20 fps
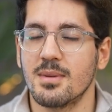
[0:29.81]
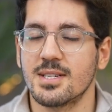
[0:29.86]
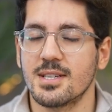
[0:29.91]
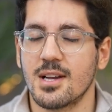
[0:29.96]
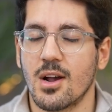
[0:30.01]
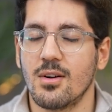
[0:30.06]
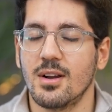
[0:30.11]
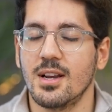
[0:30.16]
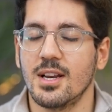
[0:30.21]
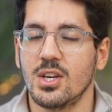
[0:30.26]
is
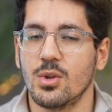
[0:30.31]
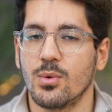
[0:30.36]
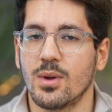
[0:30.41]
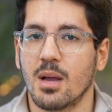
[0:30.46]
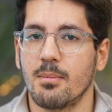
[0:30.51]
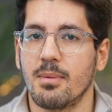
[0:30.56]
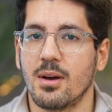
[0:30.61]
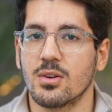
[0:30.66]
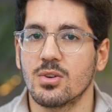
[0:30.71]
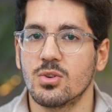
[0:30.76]
currently
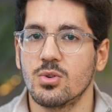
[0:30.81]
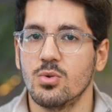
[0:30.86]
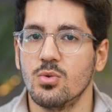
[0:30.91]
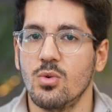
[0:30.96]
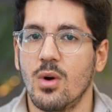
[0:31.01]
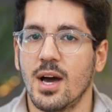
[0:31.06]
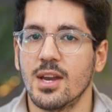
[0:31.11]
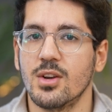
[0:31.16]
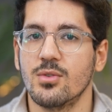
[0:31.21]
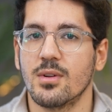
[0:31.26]
doing about
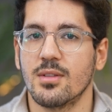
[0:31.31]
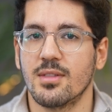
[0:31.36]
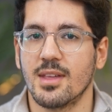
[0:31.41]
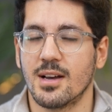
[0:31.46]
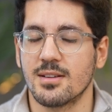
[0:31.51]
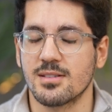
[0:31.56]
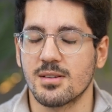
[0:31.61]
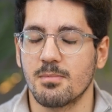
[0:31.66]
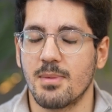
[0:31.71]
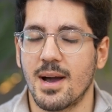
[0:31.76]

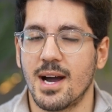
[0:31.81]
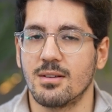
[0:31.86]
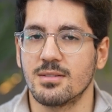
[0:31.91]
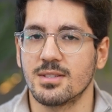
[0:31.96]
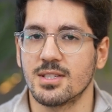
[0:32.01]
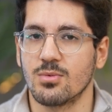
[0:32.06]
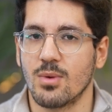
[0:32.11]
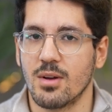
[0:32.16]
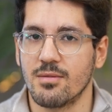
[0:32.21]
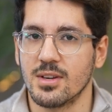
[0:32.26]

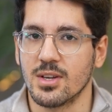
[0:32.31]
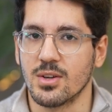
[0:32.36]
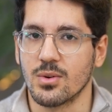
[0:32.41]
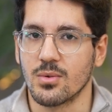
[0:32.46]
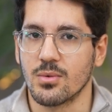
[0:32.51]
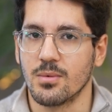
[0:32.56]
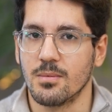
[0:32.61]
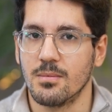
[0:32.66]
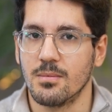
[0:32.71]
£200,000 in revenue.